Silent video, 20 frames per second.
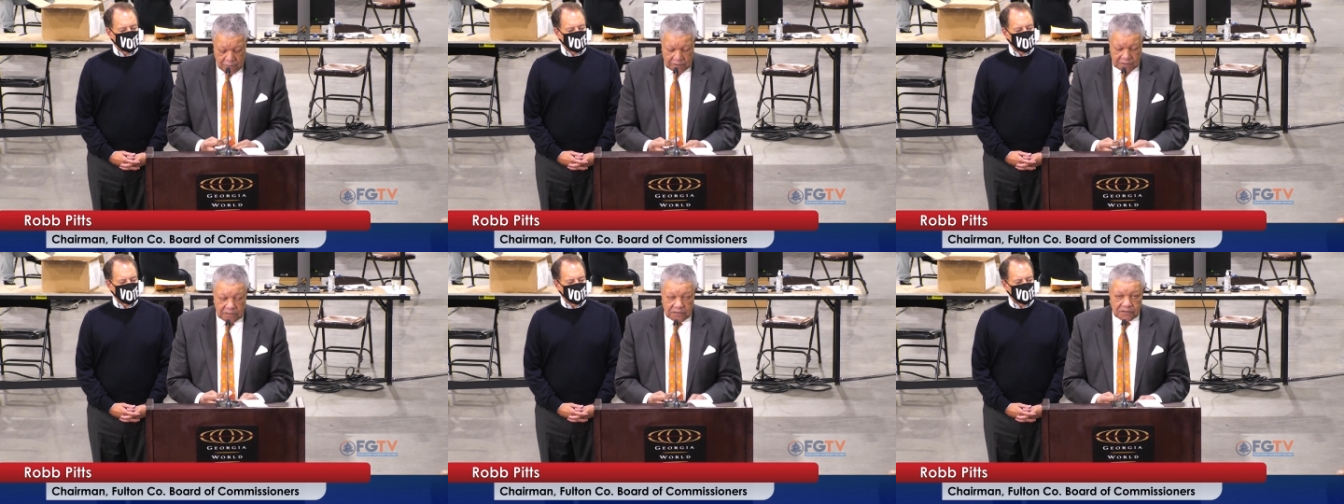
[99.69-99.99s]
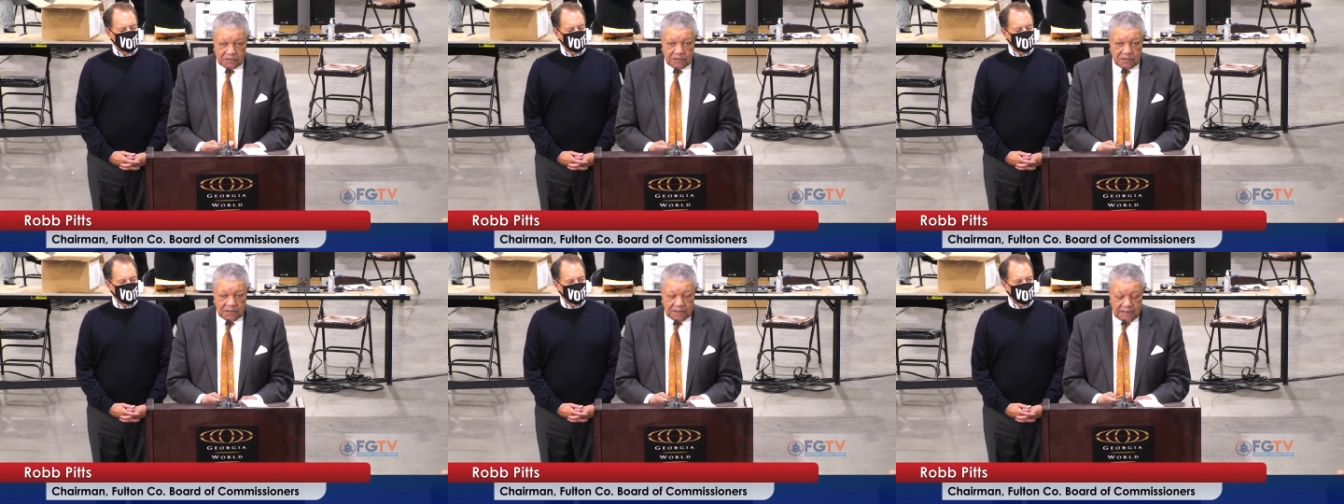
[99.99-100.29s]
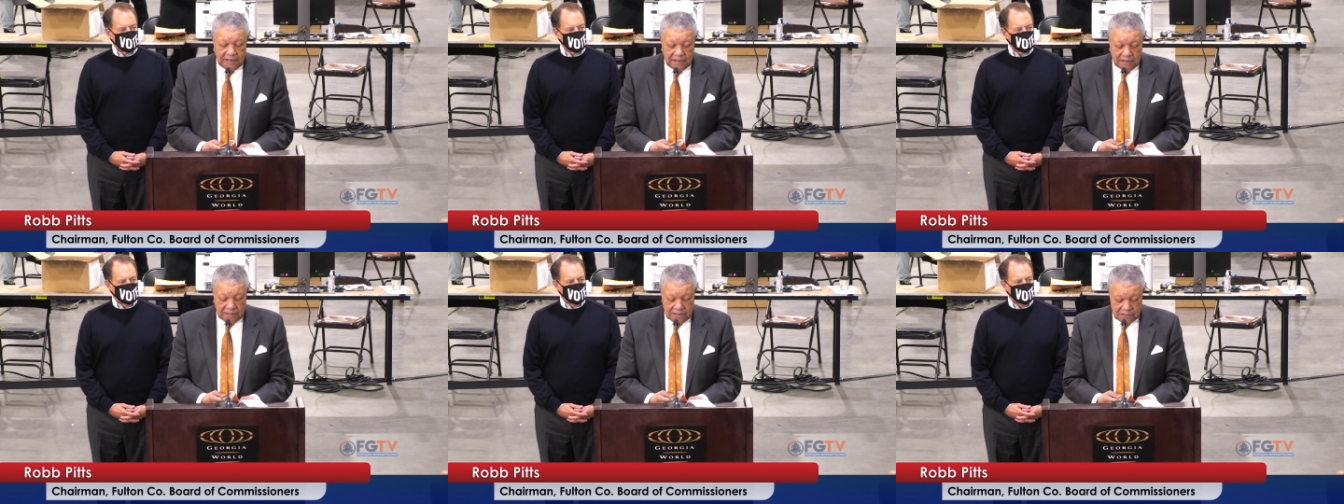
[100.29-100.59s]
what the
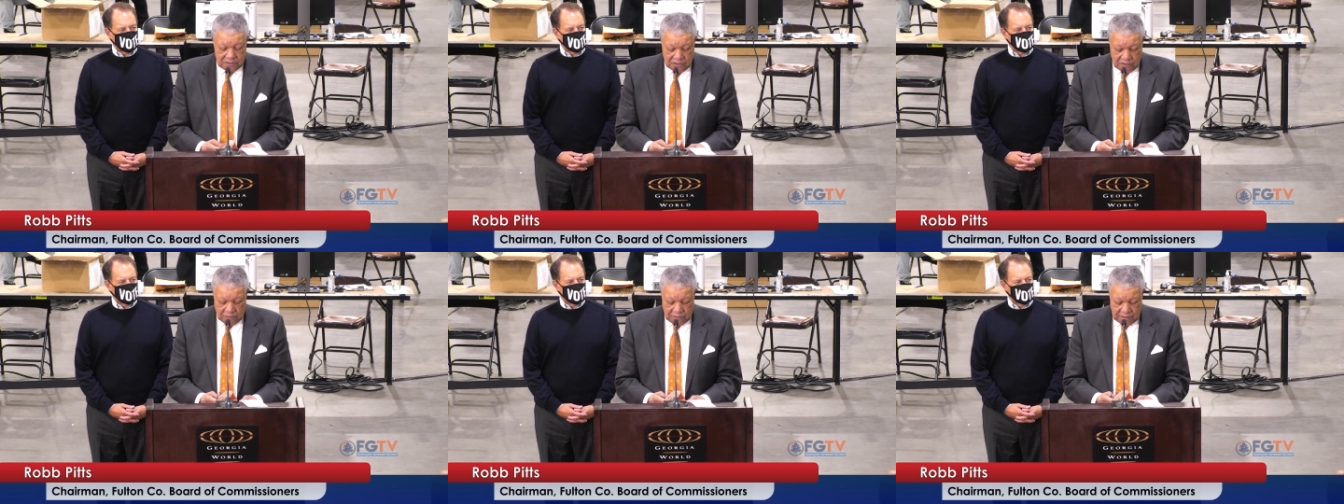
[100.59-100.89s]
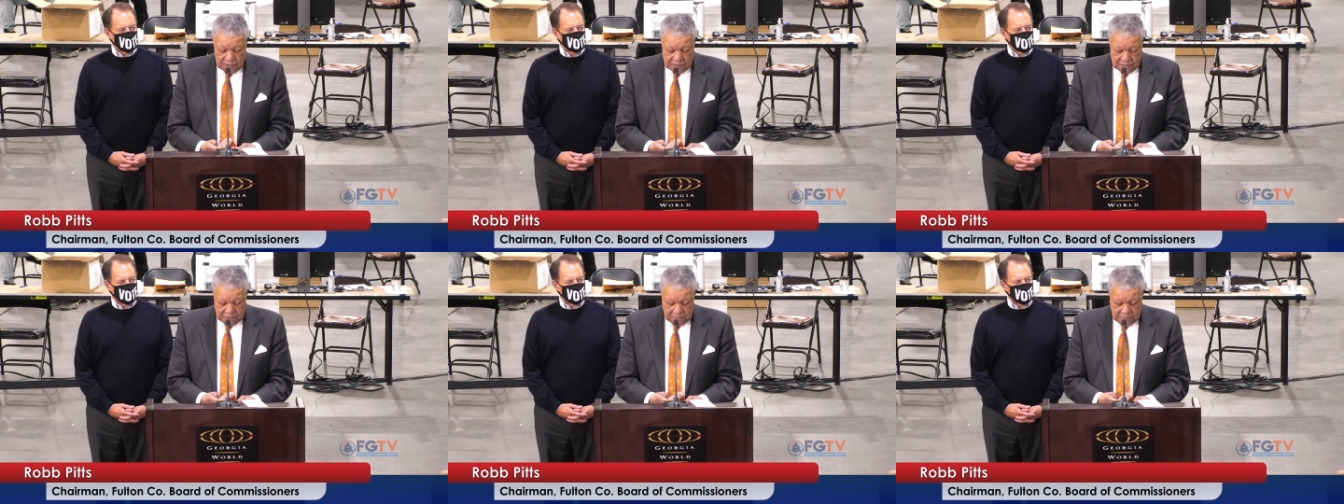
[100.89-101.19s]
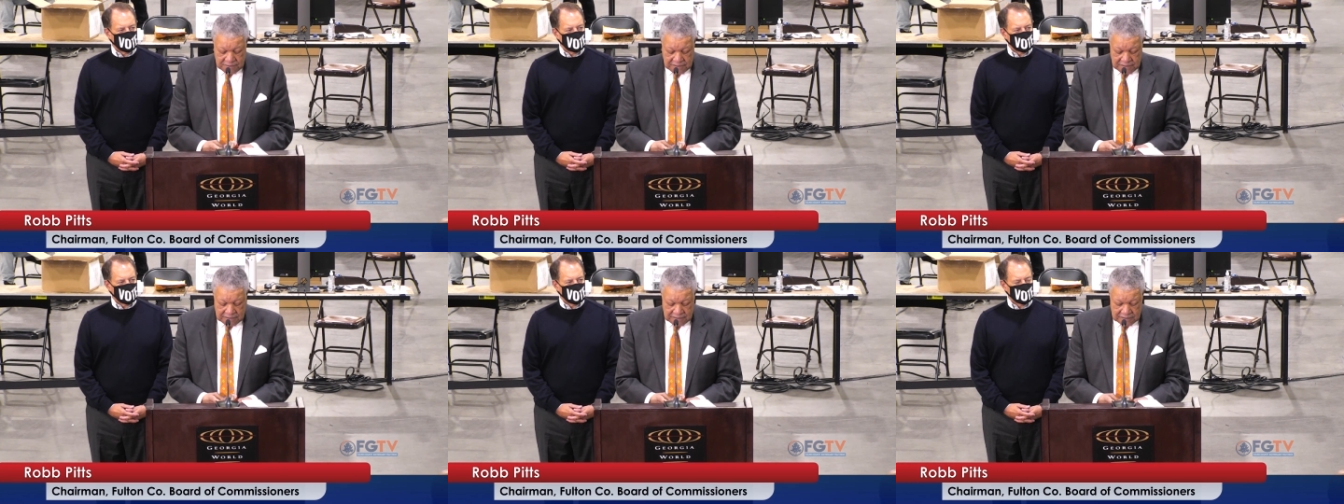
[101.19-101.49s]
turnout is going to
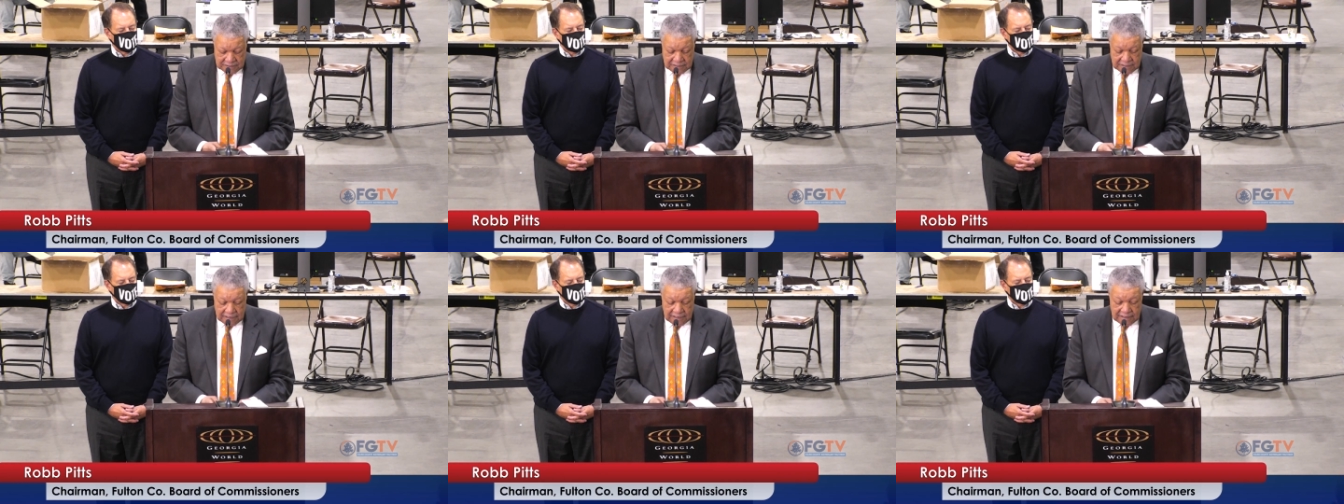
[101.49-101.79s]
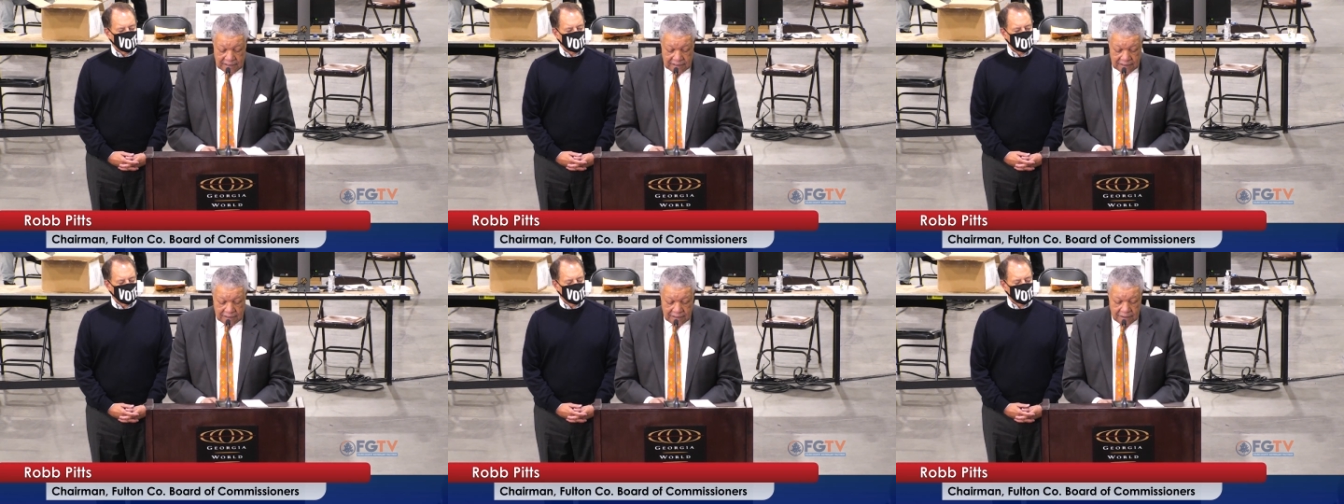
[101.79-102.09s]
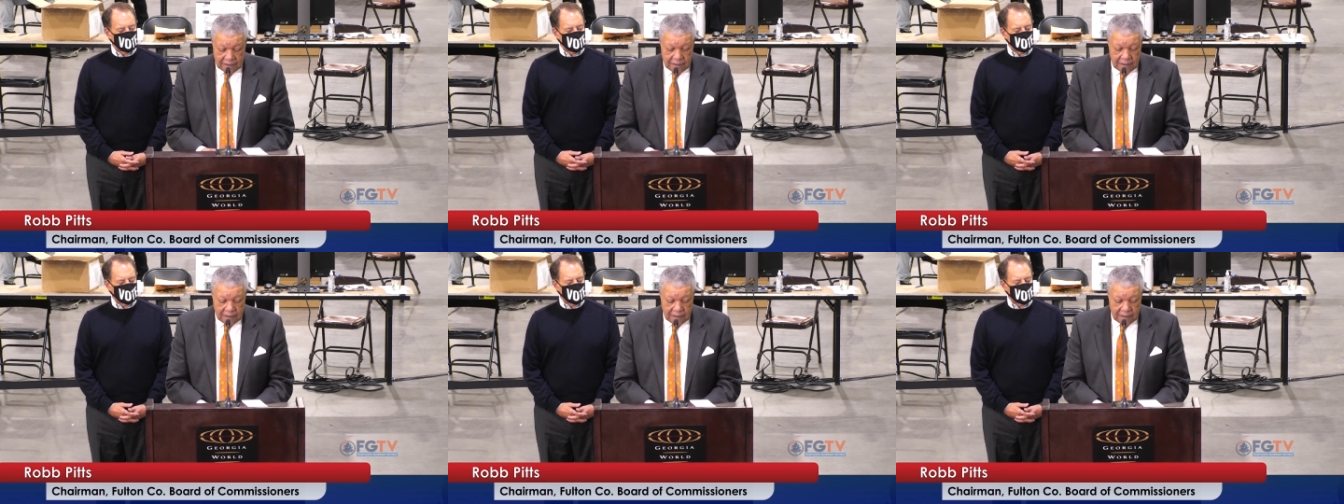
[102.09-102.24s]
be today.